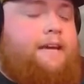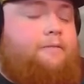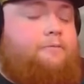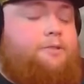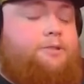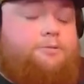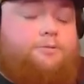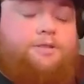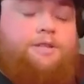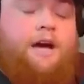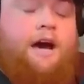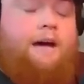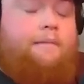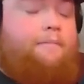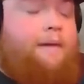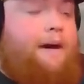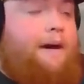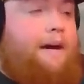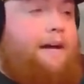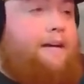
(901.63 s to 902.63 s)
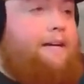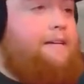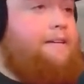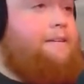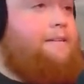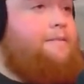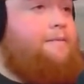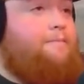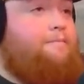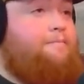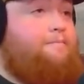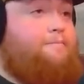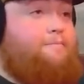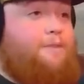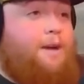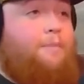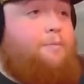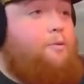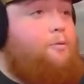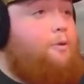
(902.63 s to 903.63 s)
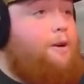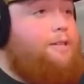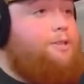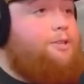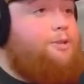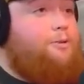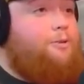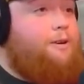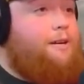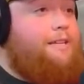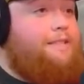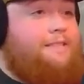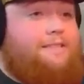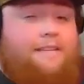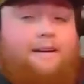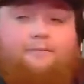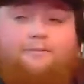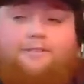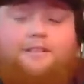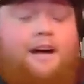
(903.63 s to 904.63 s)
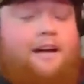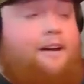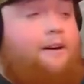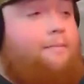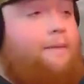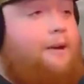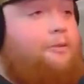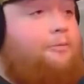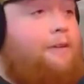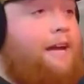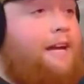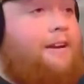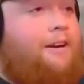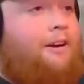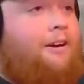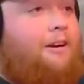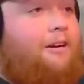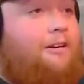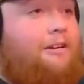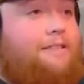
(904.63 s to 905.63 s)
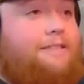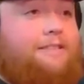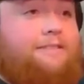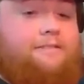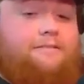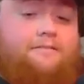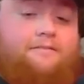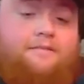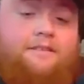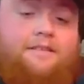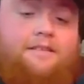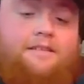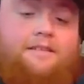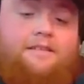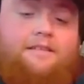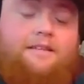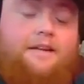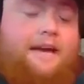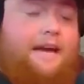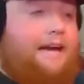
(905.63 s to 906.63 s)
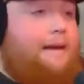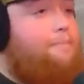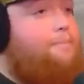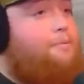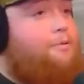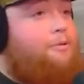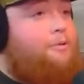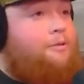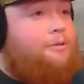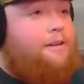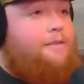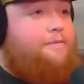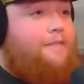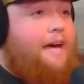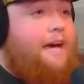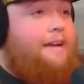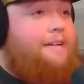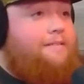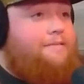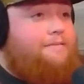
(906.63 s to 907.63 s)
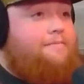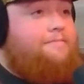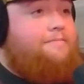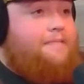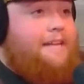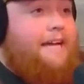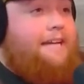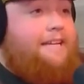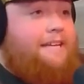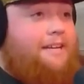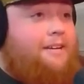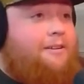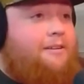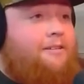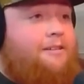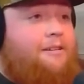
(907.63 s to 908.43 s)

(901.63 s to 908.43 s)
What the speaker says: which was not my number one choice, that was not on my radar until April of that year,